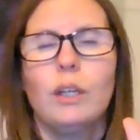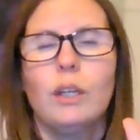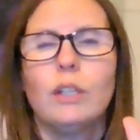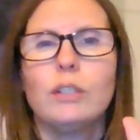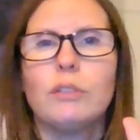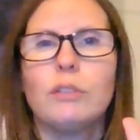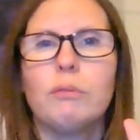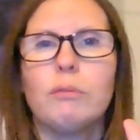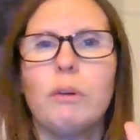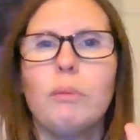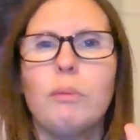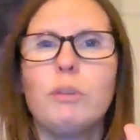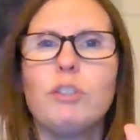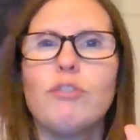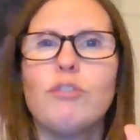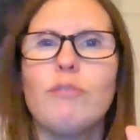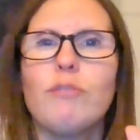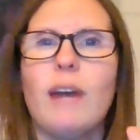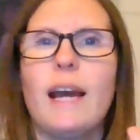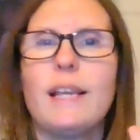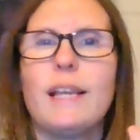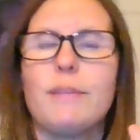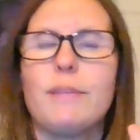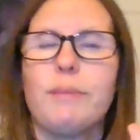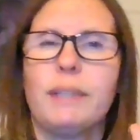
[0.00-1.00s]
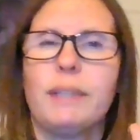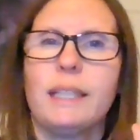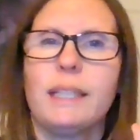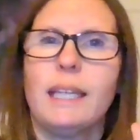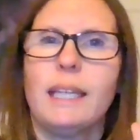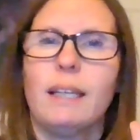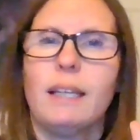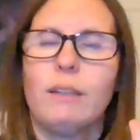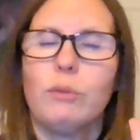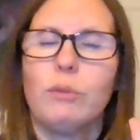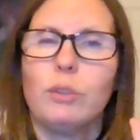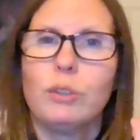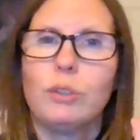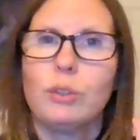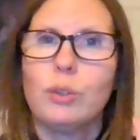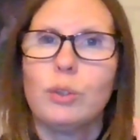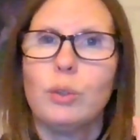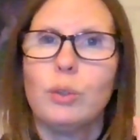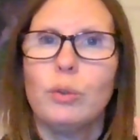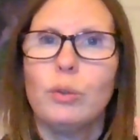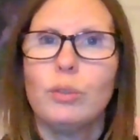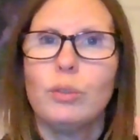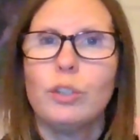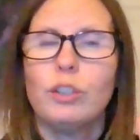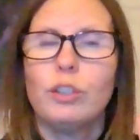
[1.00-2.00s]
So when we're stressed, we can get what's
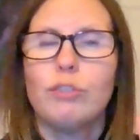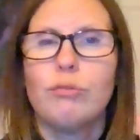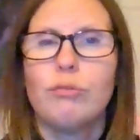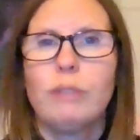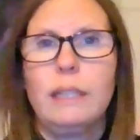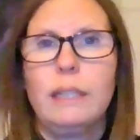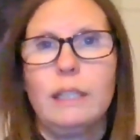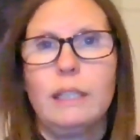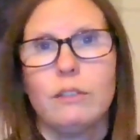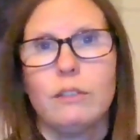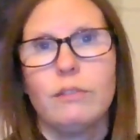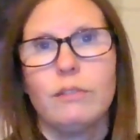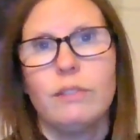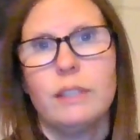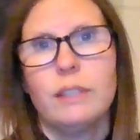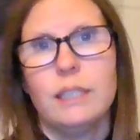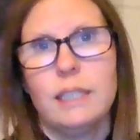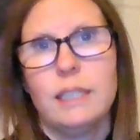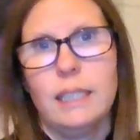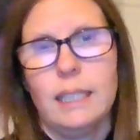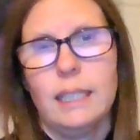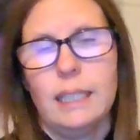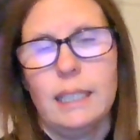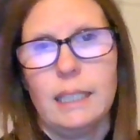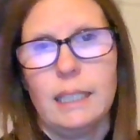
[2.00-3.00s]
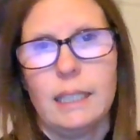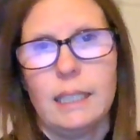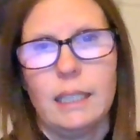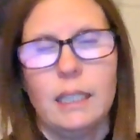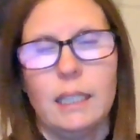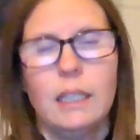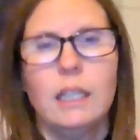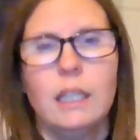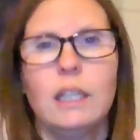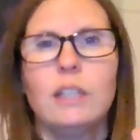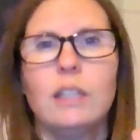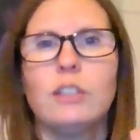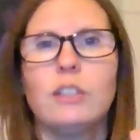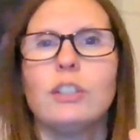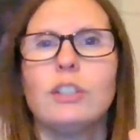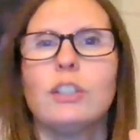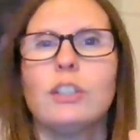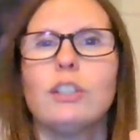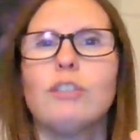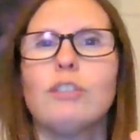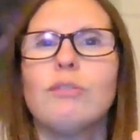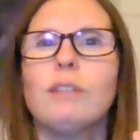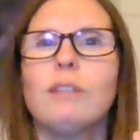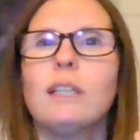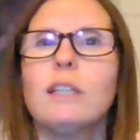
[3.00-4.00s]
called adrenal fatigue. So the
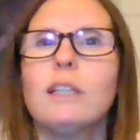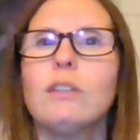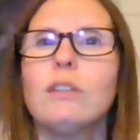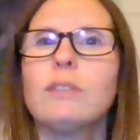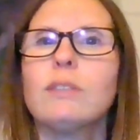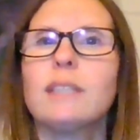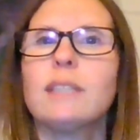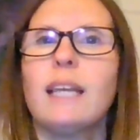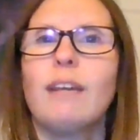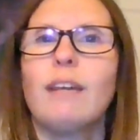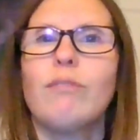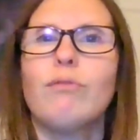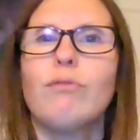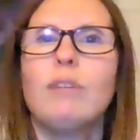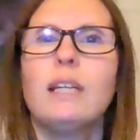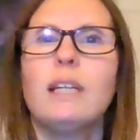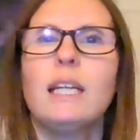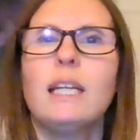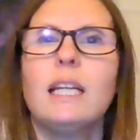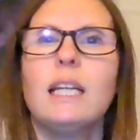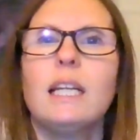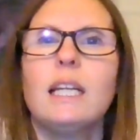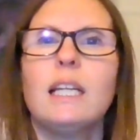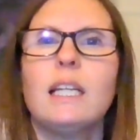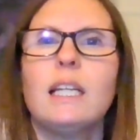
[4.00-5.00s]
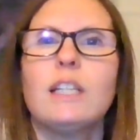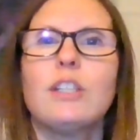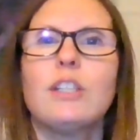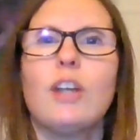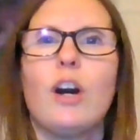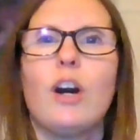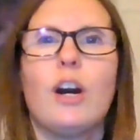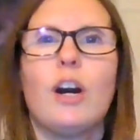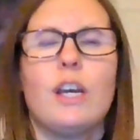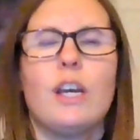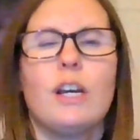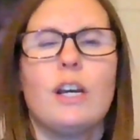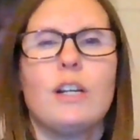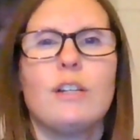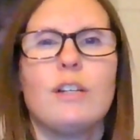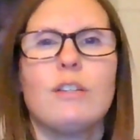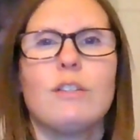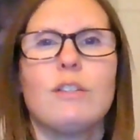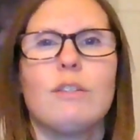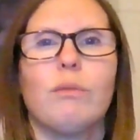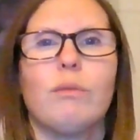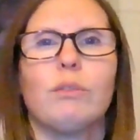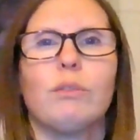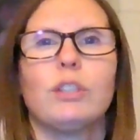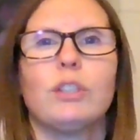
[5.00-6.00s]
adrenals get really tired.
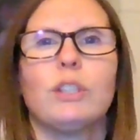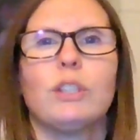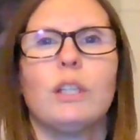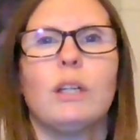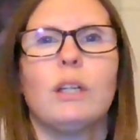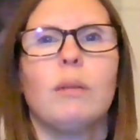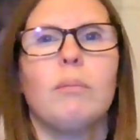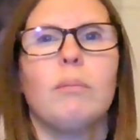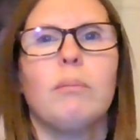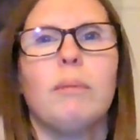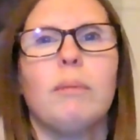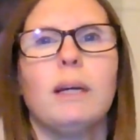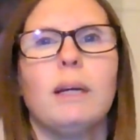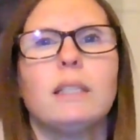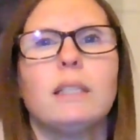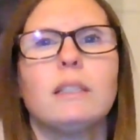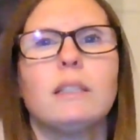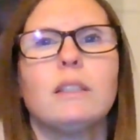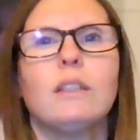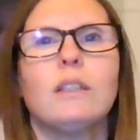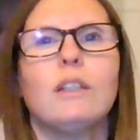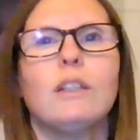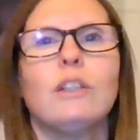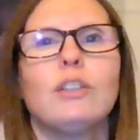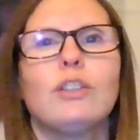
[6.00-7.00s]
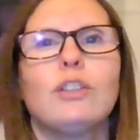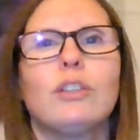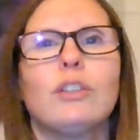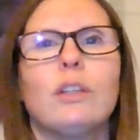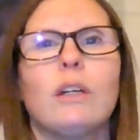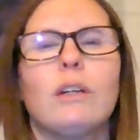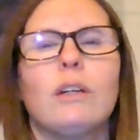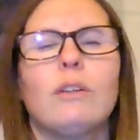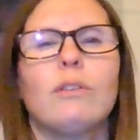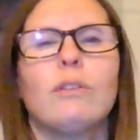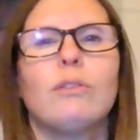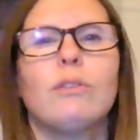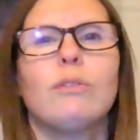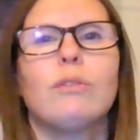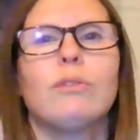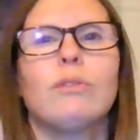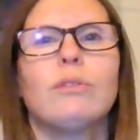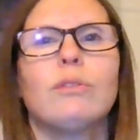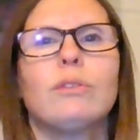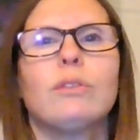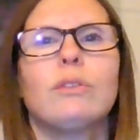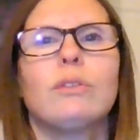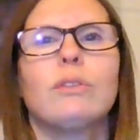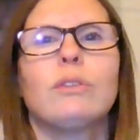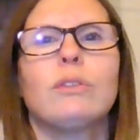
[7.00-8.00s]
So we're just going to massage
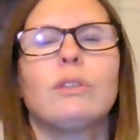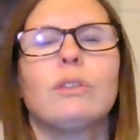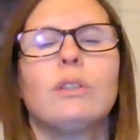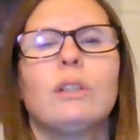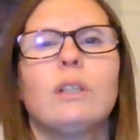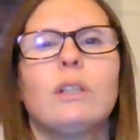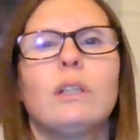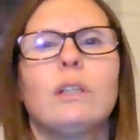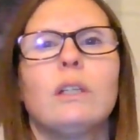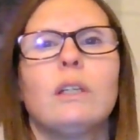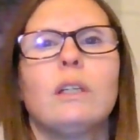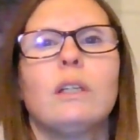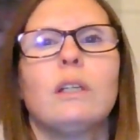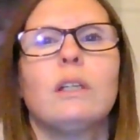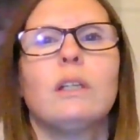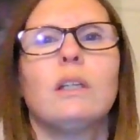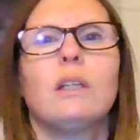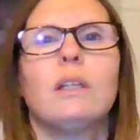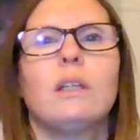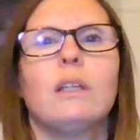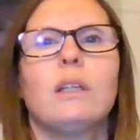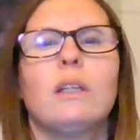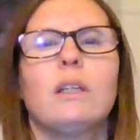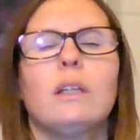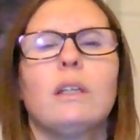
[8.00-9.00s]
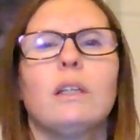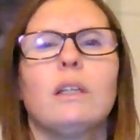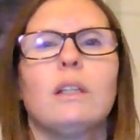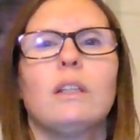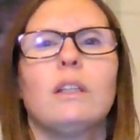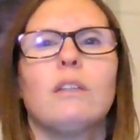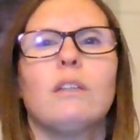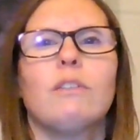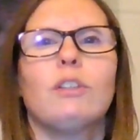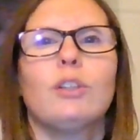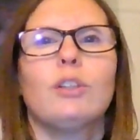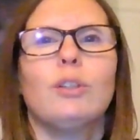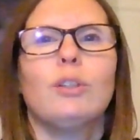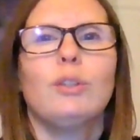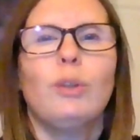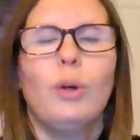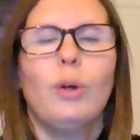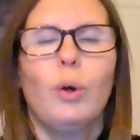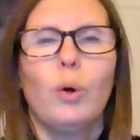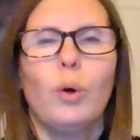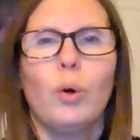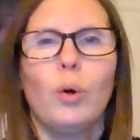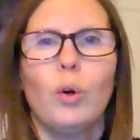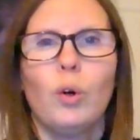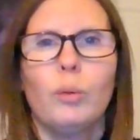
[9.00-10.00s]
those. They're a good
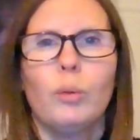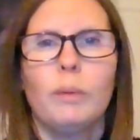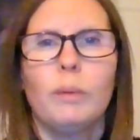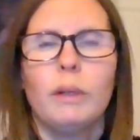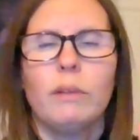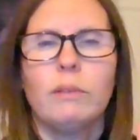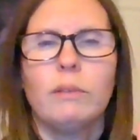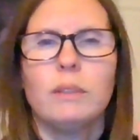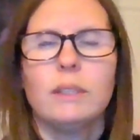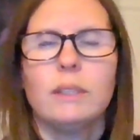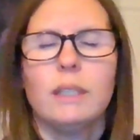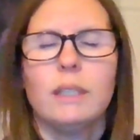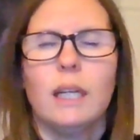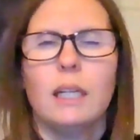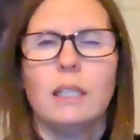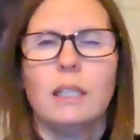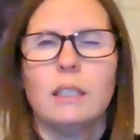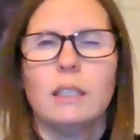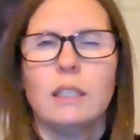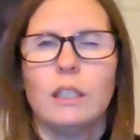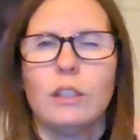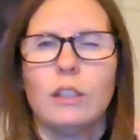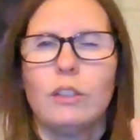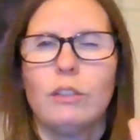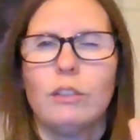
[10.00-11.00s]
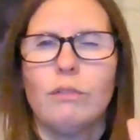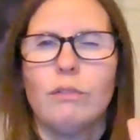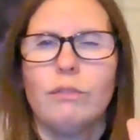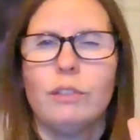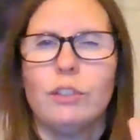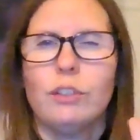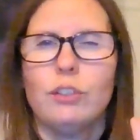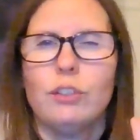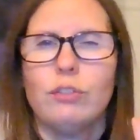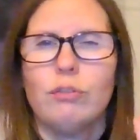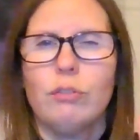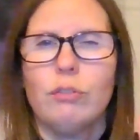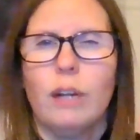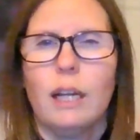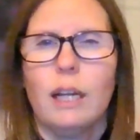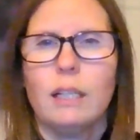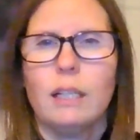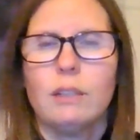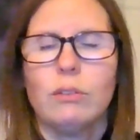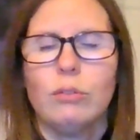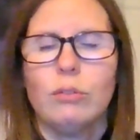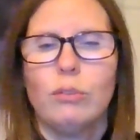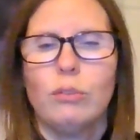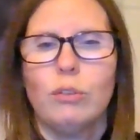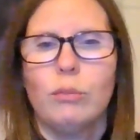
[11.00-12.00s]
hormone centre, good for stress
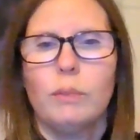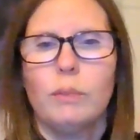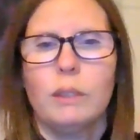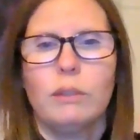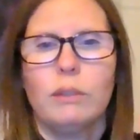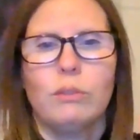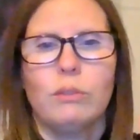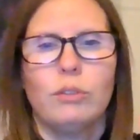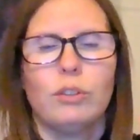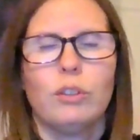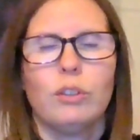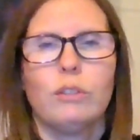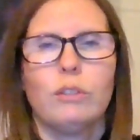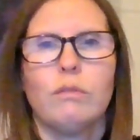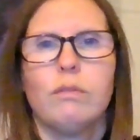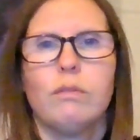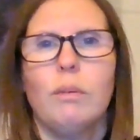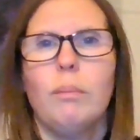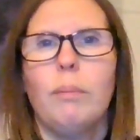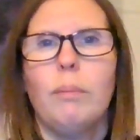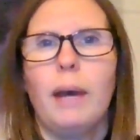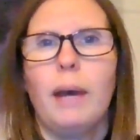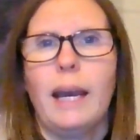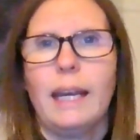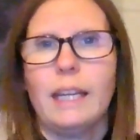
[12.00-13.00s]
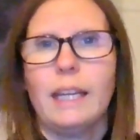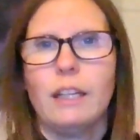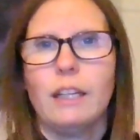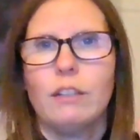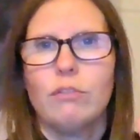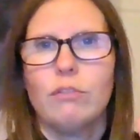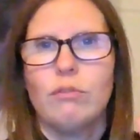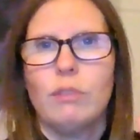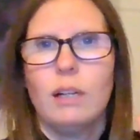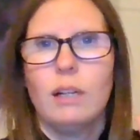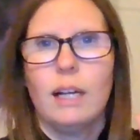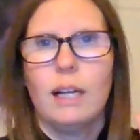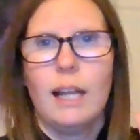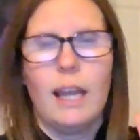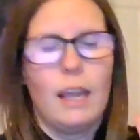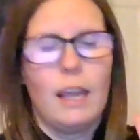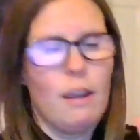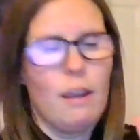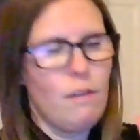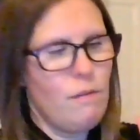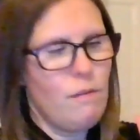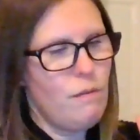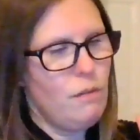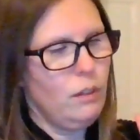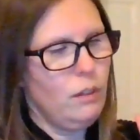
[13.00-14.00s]
hormones, good for pain
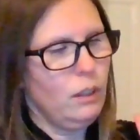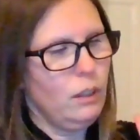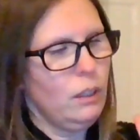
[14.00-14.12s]
relief.